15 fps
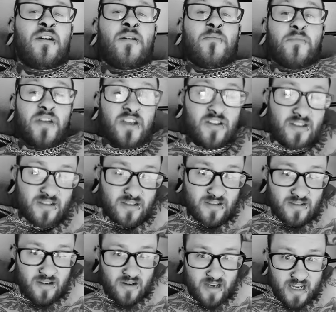because,
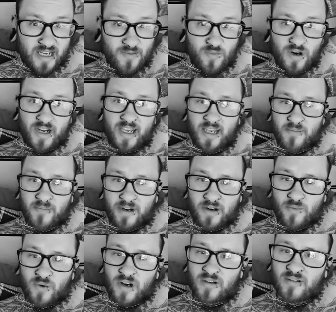like, his work email
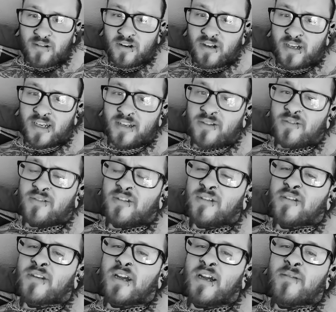won't, like,
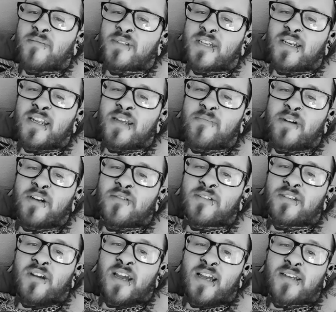send emails,
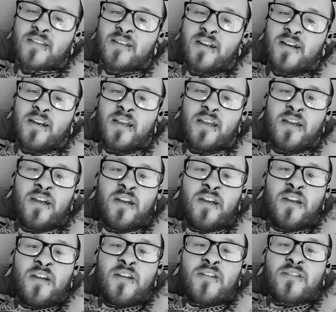like, externally.
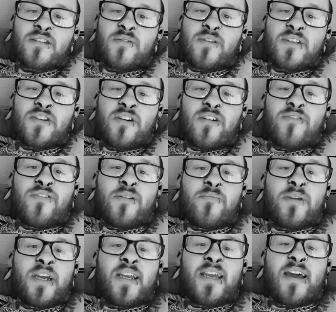So he's got to flip
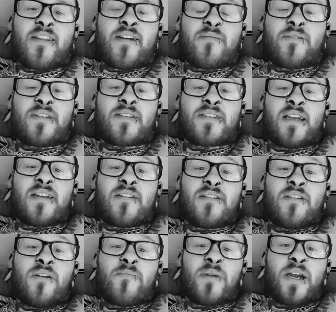in, get them to send,
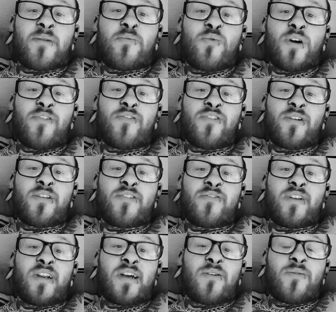like, paperwork for him to
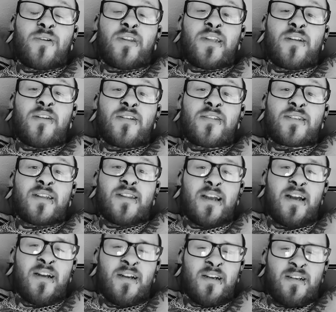fill out and then, like, send.
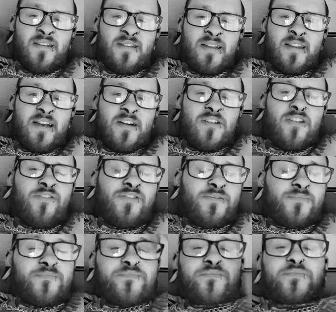So now I've.
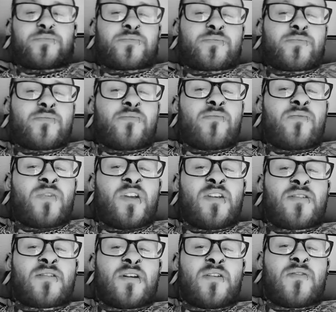
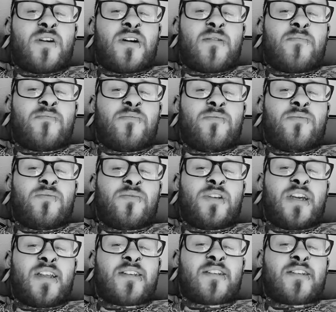So, yeah, that's